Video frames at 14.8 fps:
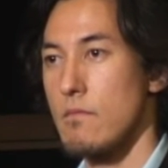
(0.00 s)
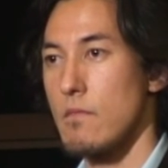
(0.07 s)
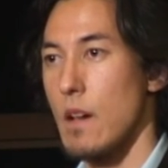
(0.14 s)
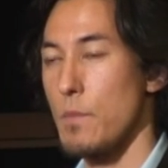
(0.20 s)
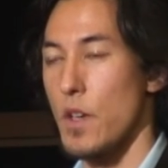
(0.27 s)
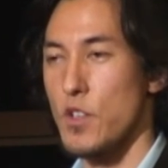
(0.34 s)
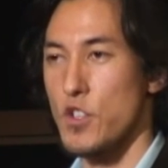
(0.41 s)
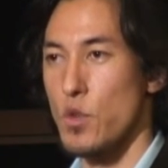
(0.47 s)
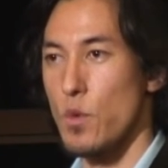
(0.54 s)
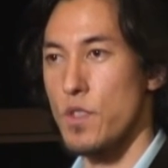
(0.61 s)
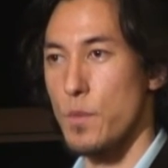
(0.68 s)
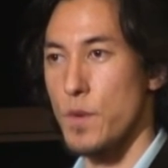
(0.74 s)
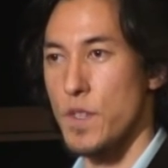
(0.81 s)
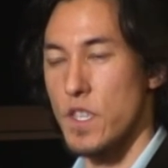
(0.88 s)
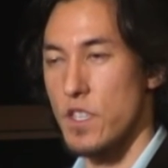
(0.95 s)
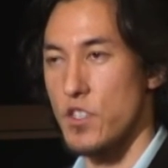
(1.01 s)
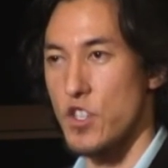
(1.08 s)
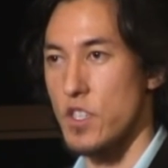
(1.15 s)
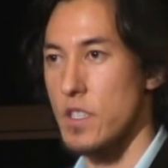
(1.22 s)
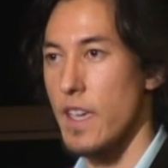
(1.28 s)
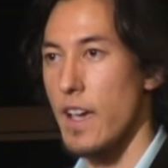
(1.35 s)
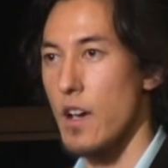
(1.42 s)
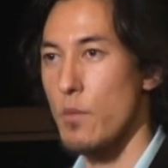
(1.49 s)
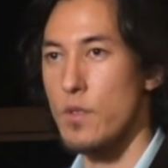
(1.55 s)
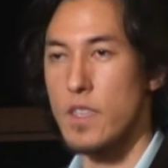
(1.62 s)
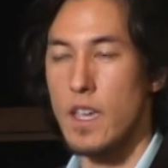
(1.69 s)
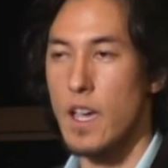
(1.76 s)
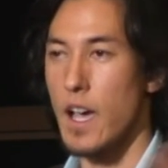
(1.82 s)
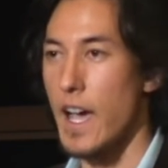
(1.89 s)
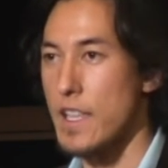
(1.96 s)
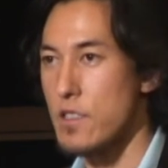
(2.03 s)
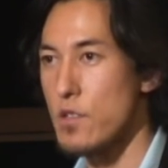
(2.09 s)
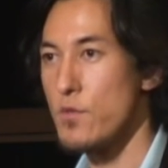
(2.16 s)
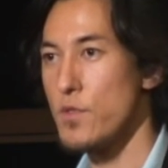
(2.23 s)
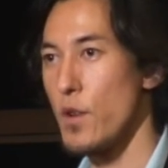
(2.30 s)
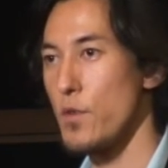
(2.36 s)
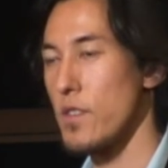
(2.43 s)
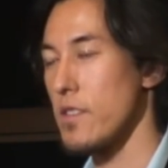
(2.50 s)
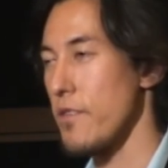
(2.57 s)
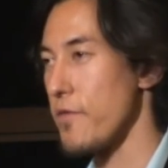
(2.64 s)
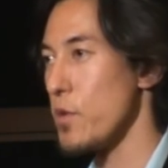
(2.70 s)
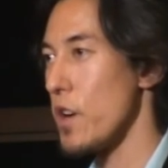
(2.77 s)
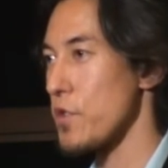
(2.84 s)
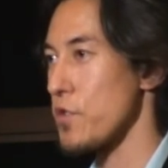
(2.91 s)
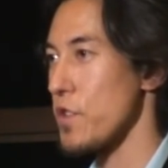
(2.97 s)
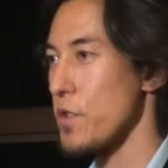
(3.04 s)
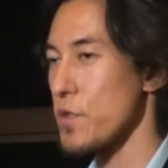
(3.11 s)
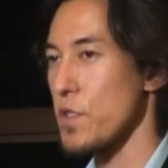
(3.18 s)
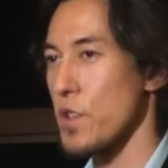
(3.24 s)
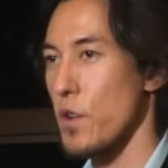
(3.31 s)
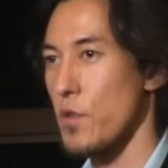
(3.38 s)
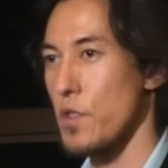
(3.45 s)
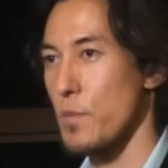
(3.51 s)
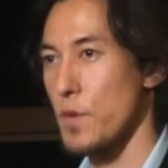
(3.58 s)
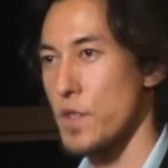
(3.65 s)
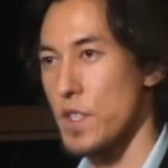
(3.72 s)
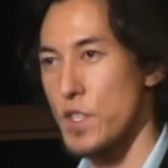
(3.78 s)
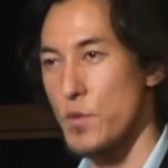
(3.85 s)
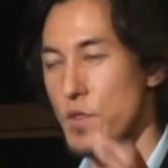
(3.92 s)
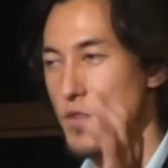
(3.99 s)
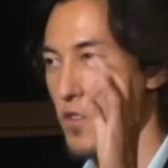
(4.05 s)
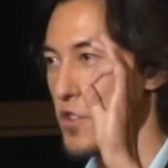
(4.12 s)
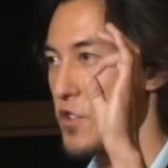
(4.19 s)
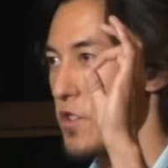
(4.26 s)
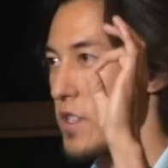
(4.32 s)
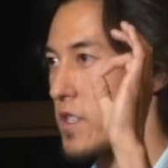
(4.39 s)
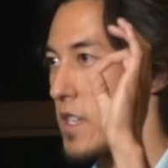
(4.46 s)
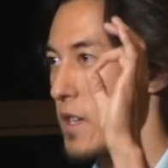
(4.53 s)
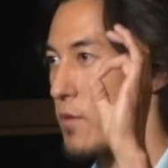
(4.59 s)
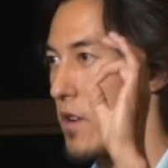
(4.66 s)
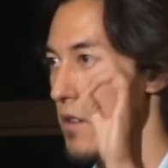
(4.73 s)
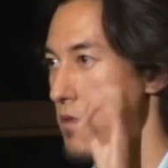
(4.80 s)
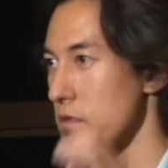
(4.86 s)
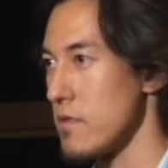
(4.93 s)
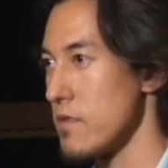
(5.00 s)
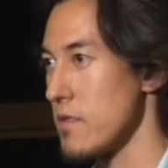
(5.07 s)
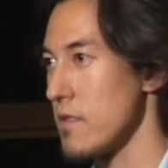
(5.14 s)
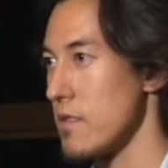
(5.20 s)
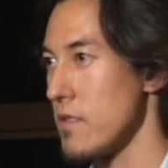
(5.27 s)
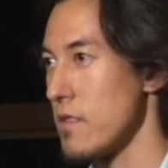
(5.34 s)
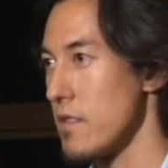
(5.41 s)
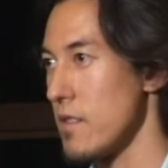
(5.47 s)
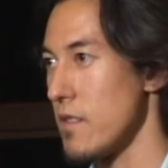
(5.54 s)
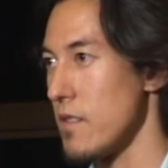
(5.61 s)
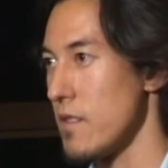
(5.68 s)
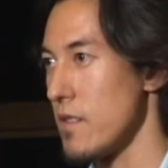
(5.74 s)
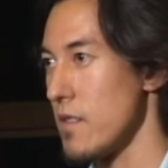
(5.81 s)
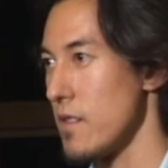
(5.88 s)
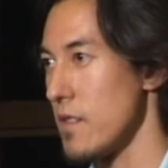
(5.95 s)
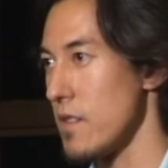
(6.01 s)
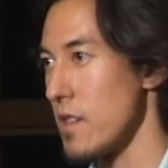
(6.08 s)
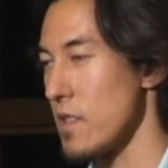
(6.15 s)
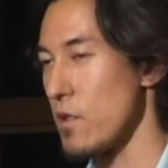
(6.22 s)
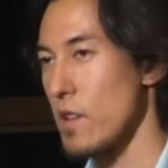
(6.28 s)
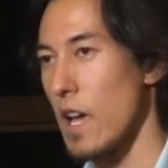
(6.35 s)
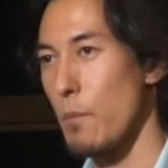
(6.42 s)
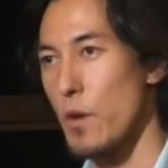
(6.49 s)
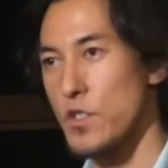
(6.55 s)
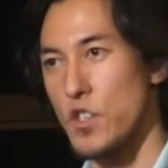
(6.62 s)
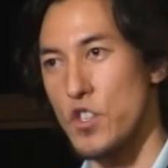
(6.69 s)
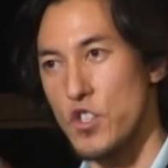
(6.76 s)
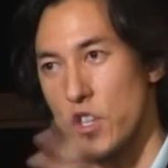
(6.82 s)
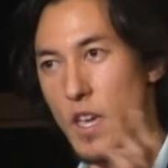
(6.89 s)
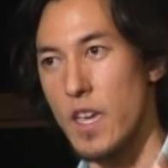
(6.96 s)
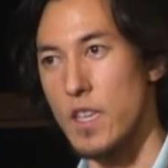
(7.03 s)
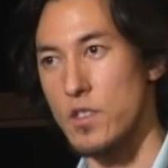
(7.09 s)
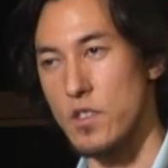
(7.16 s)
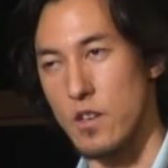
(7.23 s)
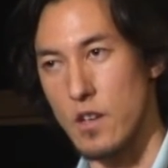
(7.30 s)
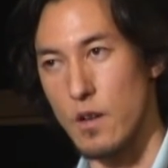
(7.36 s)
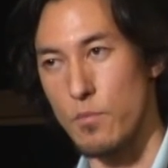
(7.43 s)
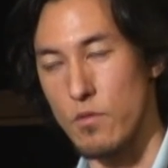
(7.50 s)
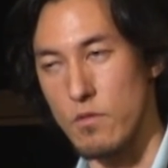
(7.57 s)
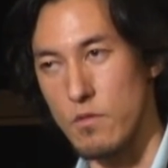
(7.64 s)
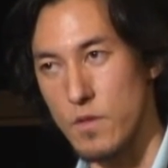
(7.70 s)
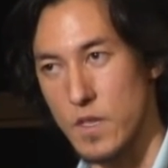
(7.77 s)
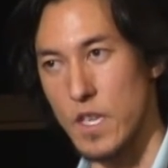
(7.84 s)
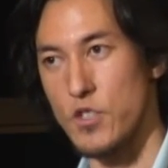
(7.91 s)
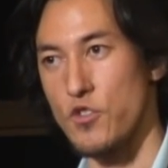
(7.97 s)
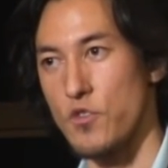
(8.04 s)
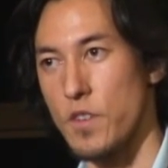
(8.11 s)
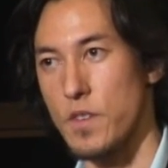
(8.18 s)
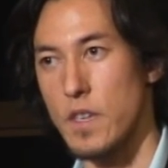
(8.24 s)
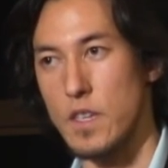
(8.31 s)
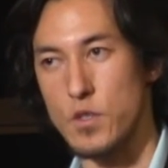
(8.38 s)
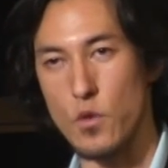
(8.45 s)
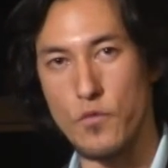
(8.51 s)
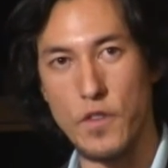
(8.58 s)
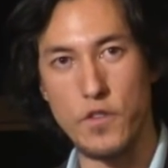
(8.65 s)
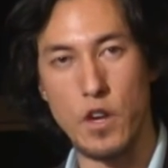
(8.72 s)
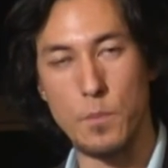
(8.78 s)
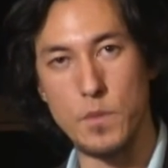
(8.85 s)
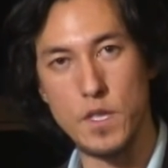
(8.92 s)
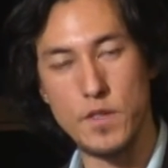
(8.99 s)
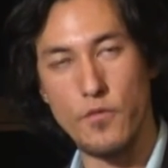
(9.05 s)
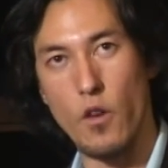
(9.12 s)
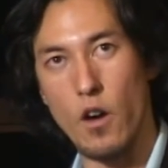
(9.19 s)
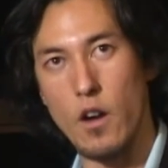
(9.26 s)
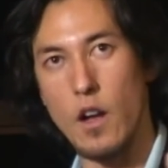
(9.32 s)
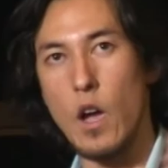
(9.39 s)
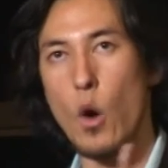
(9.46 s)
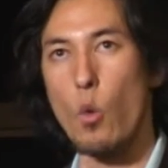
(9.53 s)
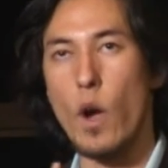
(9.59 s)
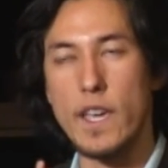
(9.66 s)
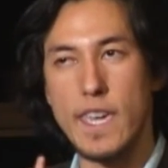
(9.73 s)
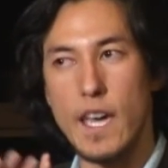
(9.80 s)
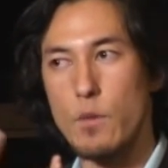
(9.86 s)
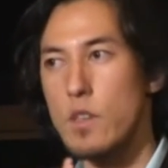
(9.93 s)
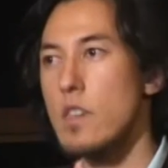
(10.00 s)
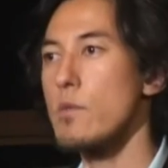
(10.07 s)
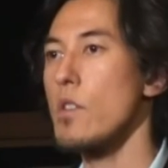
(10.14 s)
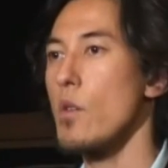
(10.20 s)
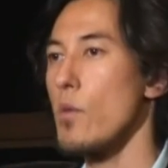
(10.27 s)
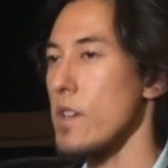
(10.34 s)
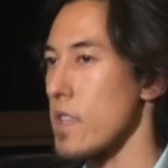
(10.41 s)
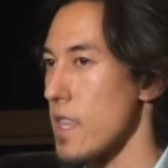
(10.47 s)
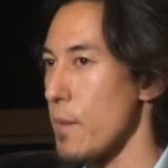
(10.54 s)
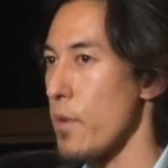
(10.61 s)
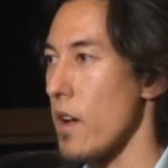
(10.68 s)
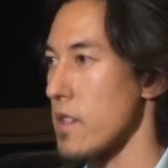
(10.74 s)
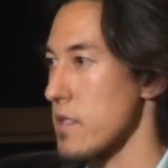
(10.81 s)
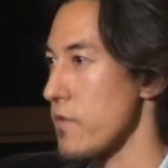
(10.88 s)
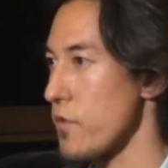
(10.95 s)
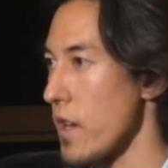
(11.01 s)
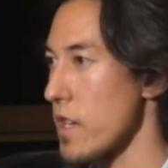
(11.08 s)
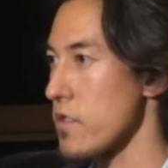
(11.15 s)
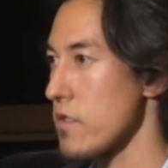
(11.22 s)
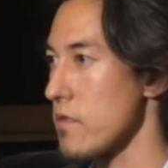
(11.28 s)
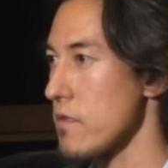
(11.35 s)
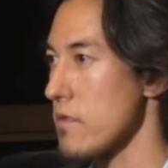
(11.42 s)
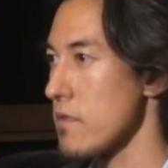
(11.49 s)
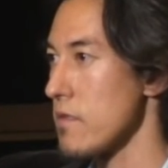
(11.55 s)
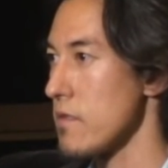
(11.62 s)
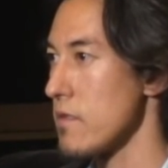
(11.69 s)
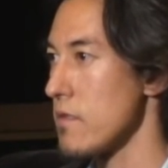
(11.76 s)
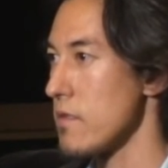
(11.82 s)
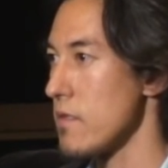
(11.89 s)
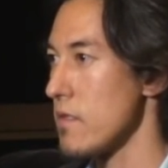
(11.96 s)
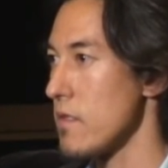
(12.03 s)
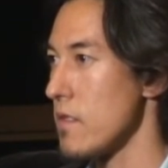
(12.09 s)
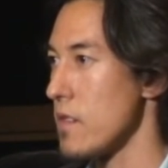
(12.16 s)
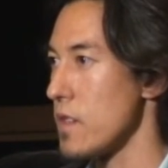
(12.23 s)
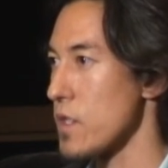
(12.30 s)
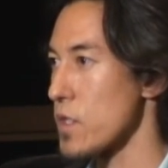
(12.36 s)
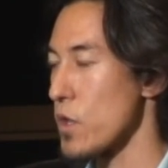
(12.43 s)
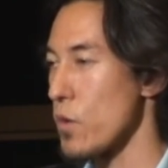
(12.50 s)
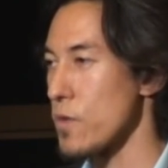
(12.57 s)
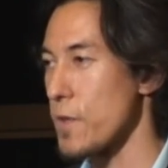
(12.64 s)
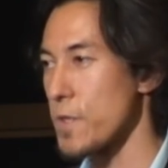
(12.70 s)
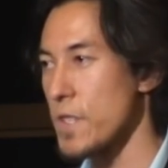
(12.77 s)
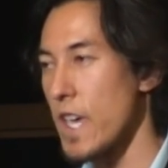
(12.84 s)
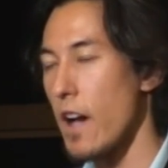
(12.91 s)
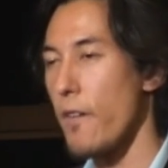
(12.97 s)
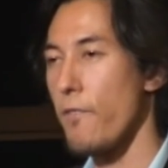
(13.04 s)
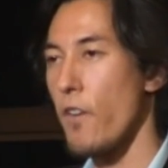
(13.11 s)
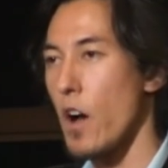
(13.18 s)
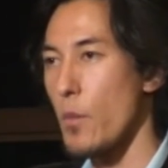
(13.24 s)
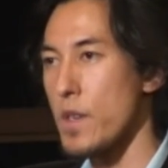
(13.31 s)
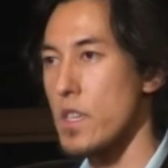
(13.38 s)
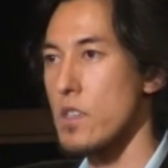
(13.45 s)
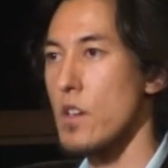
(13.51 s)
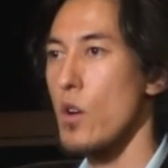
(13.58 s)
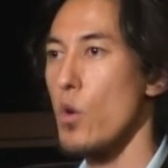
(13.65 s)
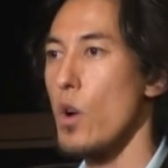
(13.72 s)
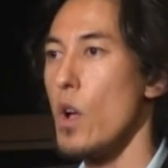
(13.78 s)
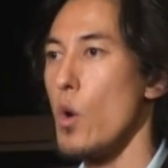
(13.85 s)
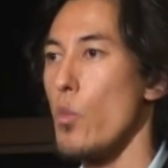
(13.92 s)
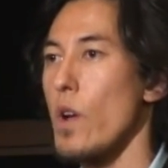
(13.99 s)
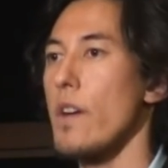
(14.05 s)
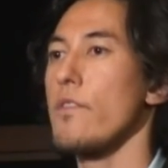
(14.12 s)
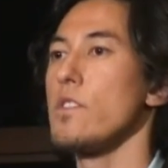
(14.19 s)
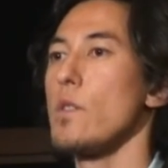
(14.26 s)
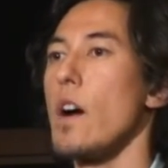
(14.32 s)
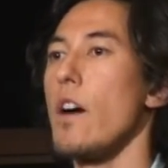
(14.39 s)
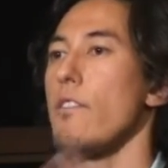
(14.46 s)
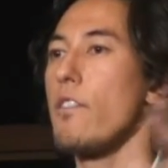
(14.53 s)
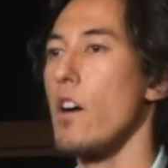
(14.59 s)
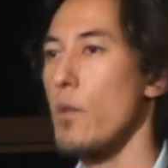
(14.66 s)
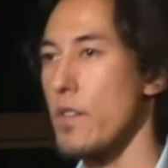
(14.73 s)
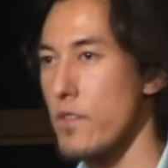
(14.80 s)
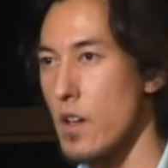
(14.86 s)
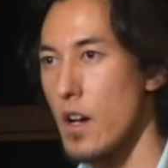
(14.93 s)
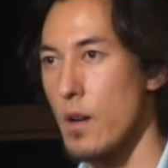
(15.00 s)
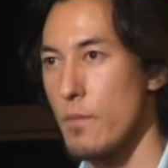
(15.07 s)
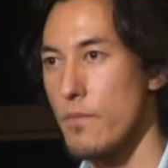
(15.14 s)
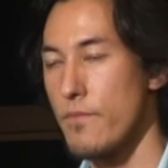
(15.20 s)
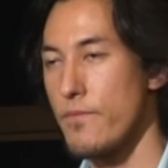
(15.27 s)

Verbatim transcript: I'm not sure what the percentage is now, but I do know that a few hundred years ago, the percentage was virtually zero. And look how much has changed in a couple centuries. So if we've come this far, why can't we keep going in that positive direction? So to see how far we can go, we have to know how far we've come.